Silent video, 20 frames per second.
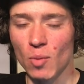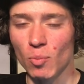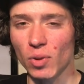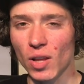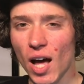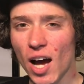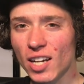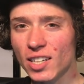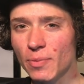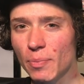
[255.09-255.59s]

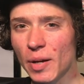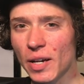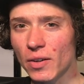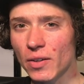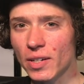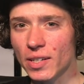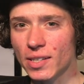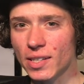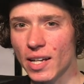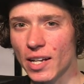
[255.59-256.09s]
Block
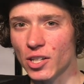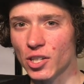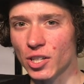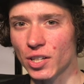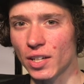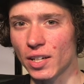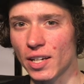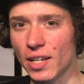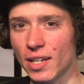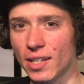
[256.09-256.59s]

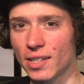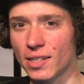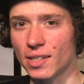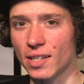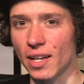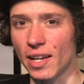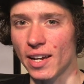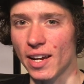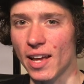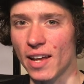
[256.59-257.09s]
periodization
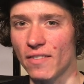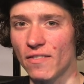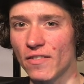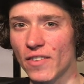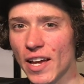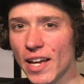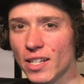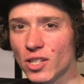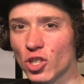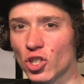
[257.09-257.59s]
is an
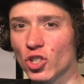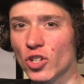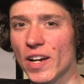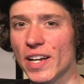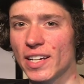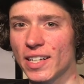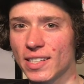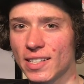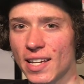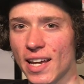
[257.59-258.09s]
advanced
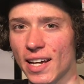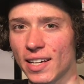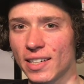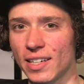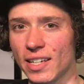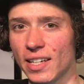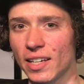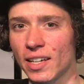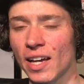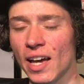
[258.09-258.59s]
training
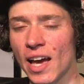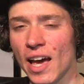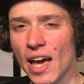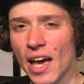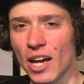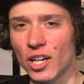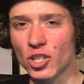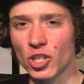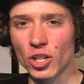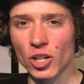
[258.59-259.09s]
technique
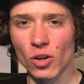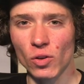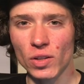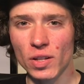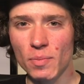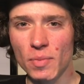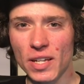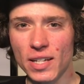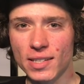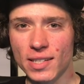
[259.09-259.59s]
and should
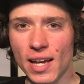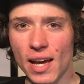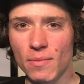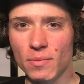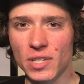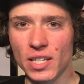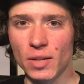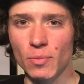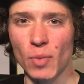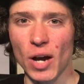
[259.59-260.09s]
only be
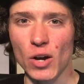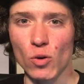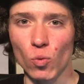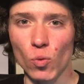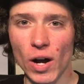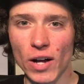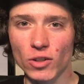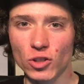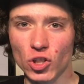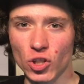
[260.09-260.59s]
attempted by
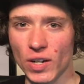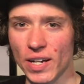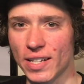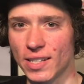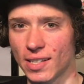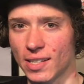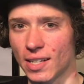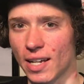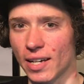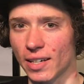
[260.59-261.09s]

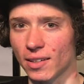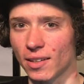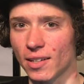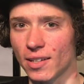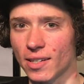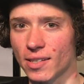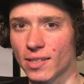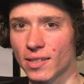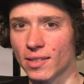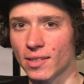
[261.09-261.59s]
well-trained
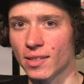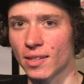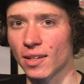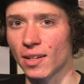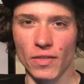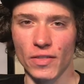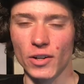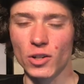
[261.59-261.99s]
cyclists.